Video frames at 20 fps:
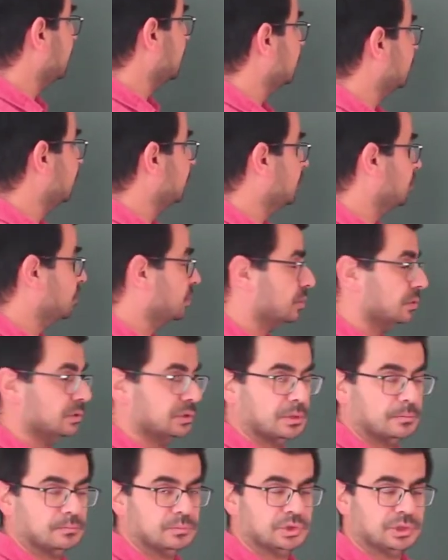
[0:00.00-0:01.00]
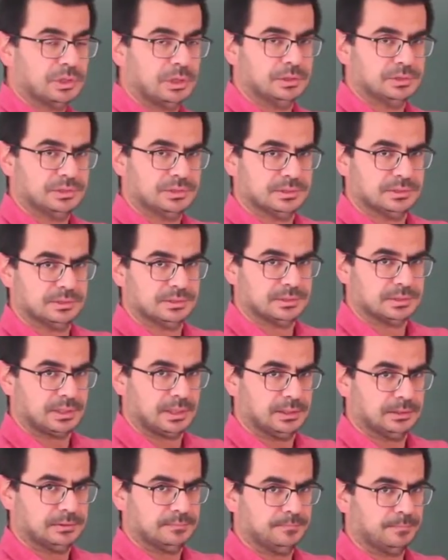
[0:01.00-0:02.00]
we introduced some charges
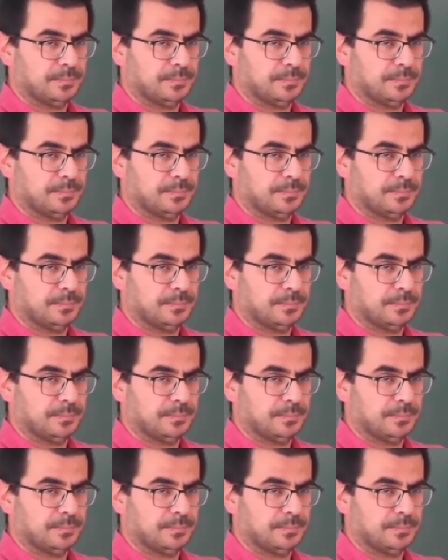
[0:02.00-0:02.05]
inside.